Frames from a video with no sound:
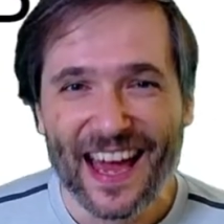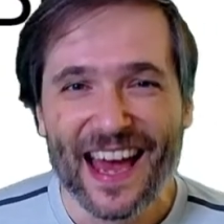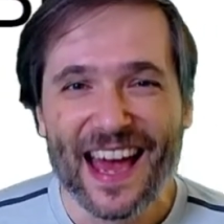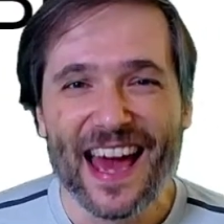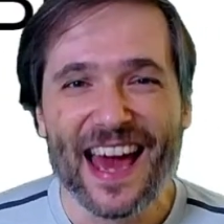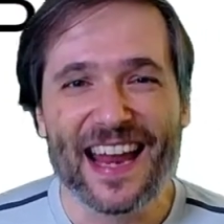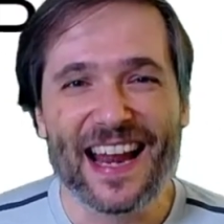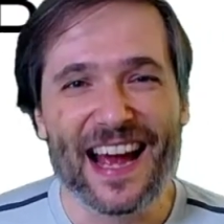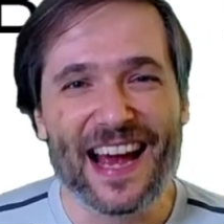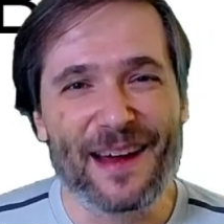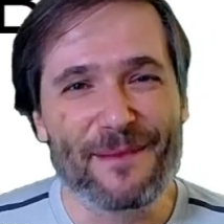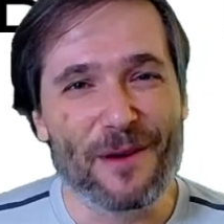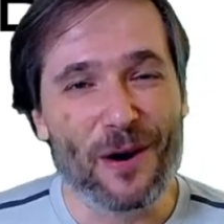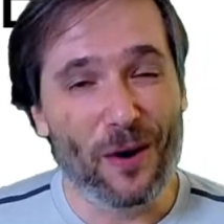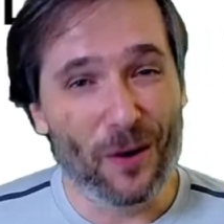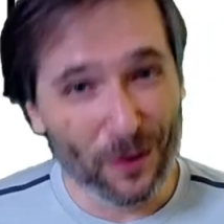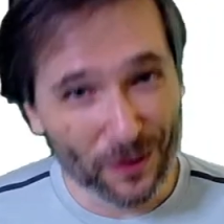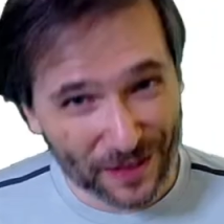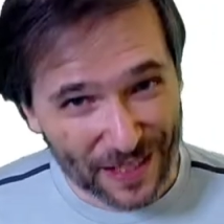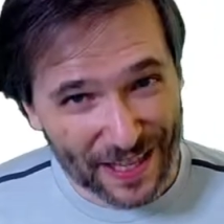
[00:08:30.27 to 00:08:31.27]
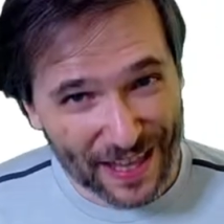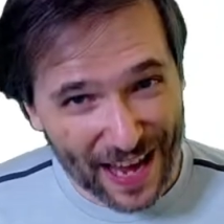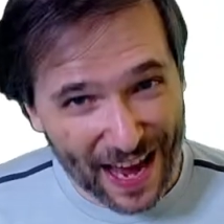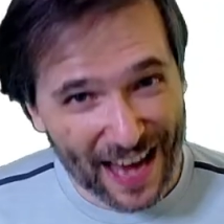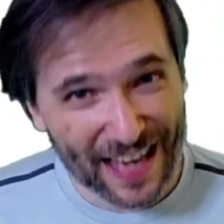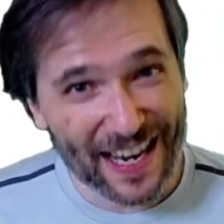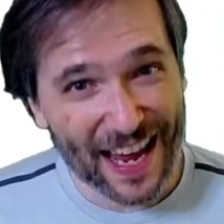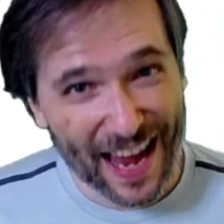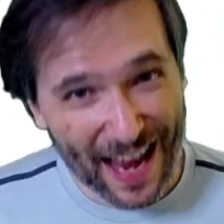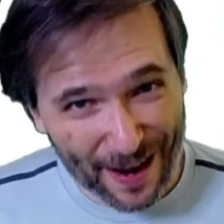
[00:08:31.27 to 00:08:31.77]
and I am only
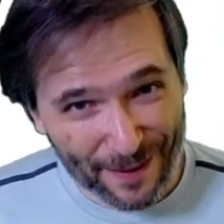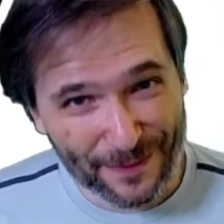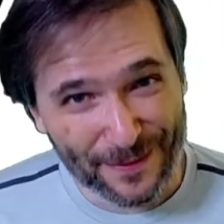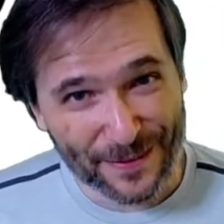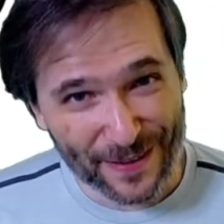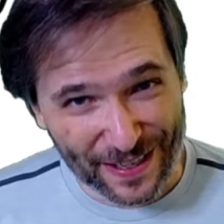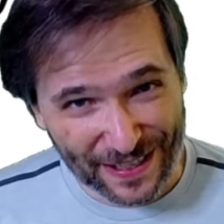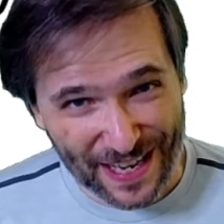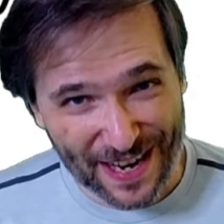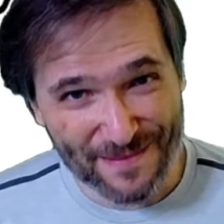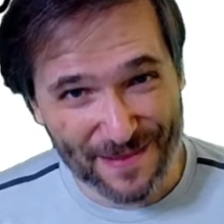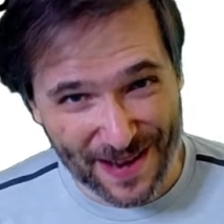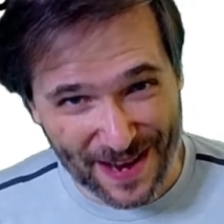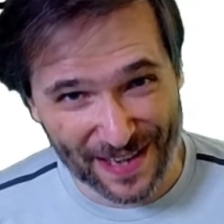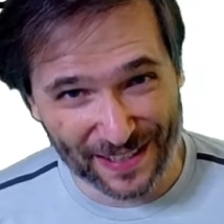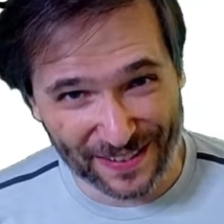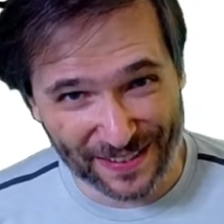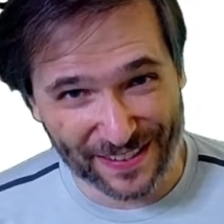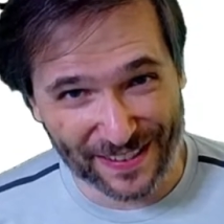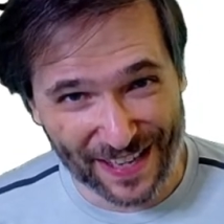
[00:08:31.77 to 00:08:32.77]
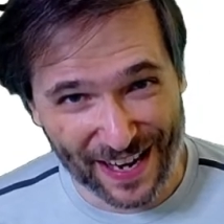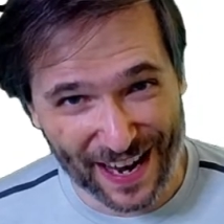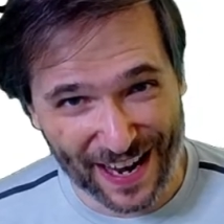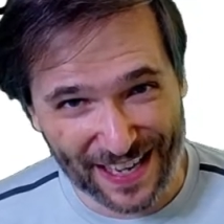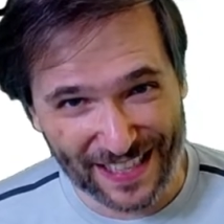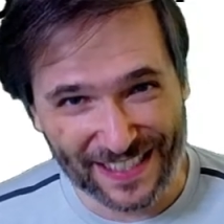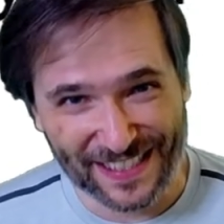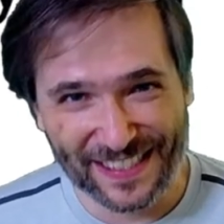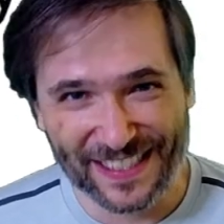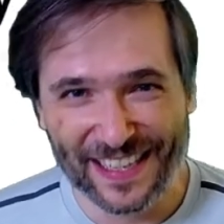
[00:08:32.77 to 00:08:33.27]
that after I get my
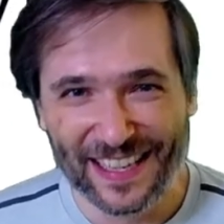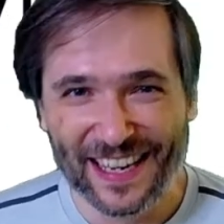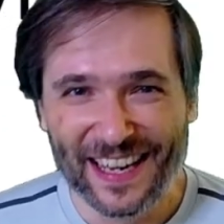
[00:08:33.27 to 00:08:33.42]
exercise.